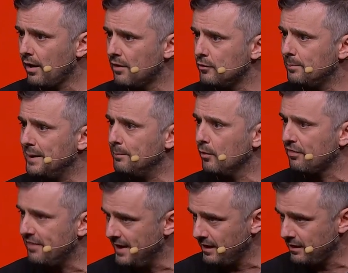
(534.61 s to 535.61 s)
other people
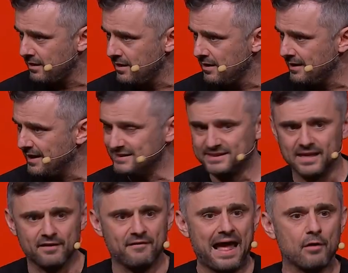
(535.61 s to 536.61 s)
think
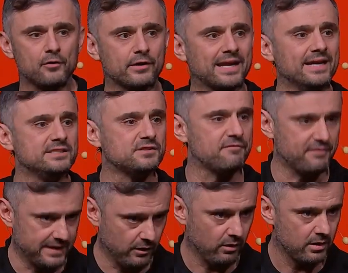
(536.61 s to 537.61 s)
instead of how their kids
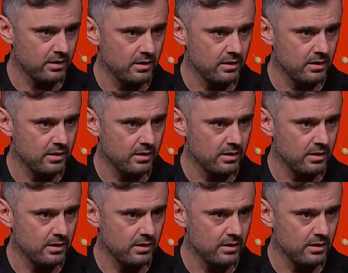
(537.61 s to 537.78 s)
feel.